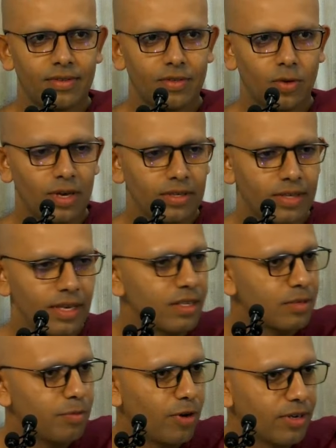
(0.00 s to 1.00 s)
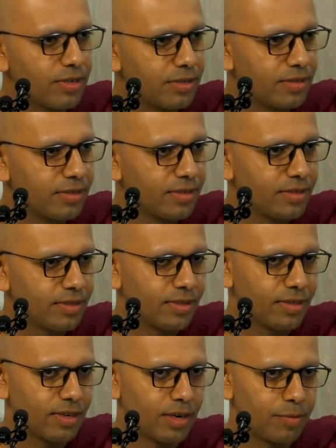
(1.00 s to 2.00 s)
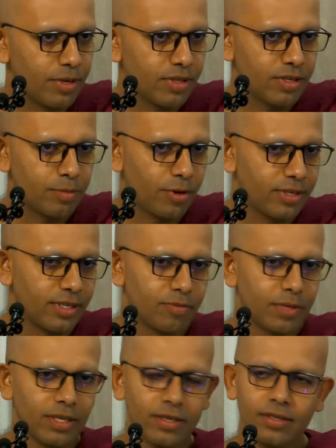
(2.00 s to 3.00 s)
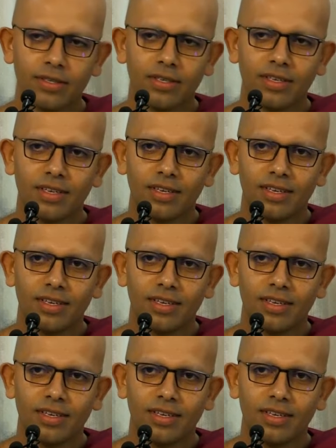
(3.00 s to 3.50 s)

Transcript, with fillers: So I say this point, and I bring this point up because